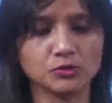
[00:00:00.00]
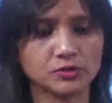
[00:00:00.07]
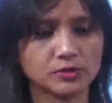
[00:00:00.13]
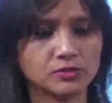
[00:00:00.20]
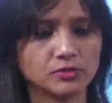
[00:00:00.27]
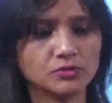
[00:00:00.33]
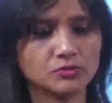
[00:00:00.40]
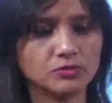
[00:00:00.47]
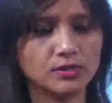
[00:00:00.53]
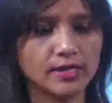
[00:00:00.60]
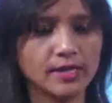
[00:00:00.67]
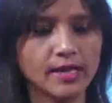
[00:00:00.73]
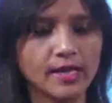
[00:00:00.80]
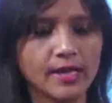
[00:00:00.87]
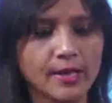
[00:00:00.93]
So, it is not
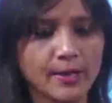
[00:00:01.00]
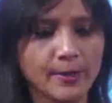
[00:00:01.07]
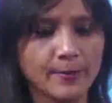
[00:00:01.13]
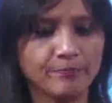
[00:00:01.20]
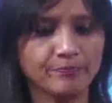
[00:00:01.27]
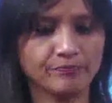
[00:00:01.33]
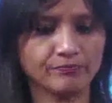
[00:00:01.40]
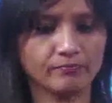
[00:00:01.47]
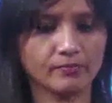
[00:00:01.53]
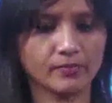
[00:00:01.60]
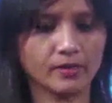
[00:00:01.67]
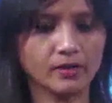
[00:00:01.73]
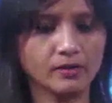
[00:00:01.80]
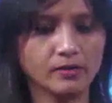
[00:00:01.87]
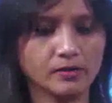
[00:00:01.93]
only
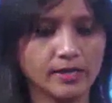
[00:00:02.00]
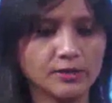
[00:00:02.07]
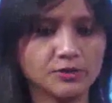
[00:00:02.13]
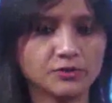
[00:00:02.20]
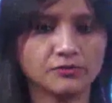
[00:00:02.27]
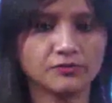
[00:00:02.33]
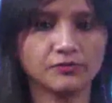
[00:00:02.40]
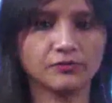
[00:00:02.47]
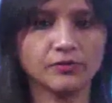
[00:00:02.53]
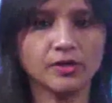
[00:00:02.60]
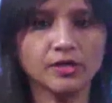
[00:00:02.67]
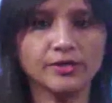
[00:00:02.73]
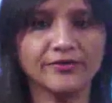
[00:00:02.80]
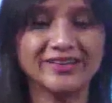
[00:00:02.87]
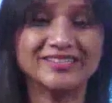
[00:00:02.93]
um, kind of
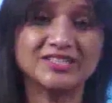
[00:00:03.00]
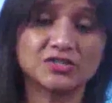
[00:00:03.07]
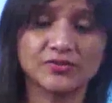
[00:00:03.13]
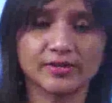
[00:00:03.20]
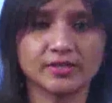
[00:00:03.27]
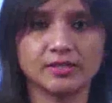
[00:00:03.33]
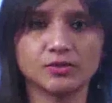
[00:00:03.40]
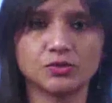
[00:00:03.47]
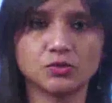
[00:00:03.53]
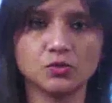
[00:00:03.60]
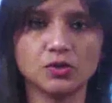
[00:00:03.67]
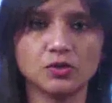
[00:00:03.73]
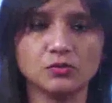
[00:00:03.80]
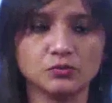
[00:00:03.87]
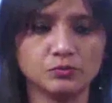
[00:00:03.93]
restricted
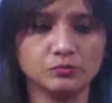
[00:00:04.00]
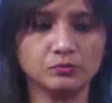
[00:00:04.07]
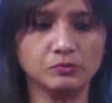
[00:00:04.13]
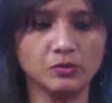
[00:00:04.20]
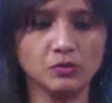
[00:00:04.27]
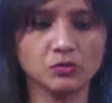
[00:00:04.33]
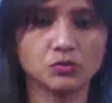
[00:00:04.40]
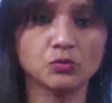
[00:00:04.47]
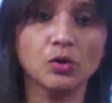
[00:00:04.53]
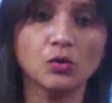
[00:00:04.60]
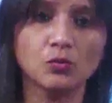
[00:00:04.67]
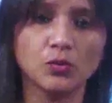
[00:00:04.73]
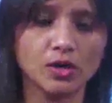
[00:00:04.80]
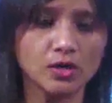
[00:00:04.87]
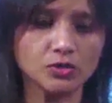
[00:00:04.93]
to a, to a
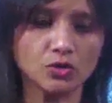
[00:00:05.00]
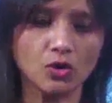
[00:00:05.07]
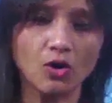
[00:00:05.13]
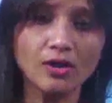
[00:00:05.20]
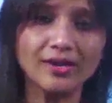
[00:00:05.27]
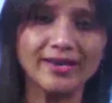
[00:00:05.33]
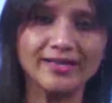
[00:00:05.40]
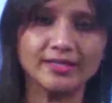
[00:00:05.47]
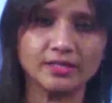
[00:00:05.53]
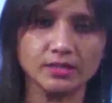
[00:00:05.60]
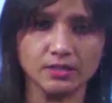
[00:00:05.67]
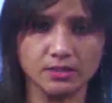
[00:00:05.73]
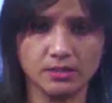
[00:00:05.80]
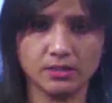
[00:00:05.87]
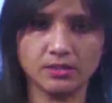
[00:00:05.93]
word or
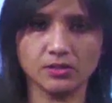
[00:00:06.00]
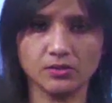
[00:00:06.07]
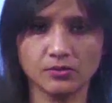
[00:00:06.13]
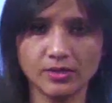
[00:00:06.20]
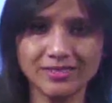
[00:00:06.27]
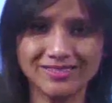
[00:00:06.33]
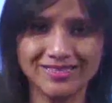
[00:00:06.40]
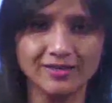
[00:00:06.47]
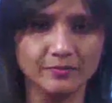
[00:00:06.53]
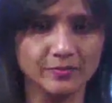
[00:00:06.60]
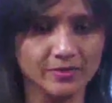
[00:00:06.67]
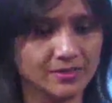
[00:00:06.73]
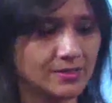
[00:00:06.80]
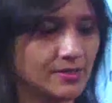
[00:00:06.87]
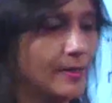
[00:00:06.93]
letters, okay,
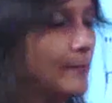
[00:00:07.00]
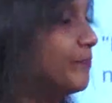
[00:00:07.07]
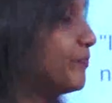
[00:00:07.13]
syllables.